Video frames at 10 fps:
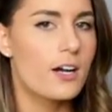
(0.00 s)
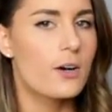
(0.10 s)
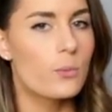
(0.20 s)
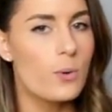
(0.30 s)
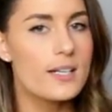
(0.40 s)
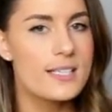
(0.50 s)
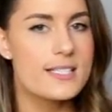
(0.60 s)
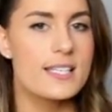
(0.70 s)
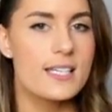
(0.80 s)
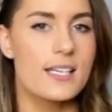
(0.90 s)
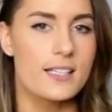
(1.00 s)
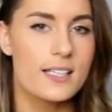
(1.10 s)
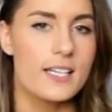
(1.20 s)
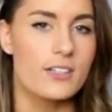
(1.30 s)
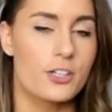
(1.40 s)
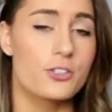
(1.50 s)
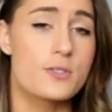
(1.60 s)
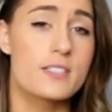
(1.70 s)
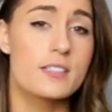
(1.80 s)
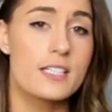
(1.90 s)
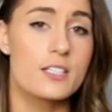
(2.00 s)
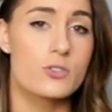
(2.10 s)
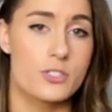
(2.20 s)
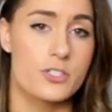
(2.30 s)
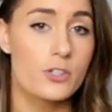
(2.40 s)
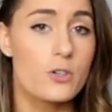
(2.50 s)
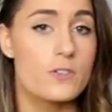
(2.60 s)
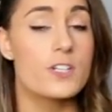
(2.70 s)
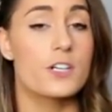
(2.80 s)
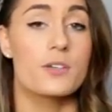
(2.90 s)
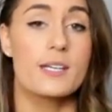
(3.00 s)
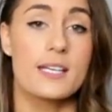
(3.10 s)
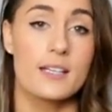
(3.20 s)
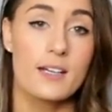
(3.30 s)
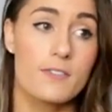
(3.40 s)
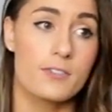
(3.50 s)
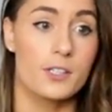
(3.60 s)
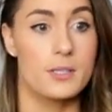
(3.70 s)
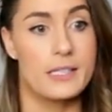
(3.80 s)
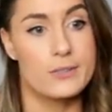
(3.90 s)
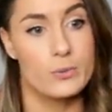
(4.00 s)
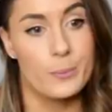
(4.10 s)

what is eating clean? Are you still eating towards your goals? Are you eating enough? Are you eating too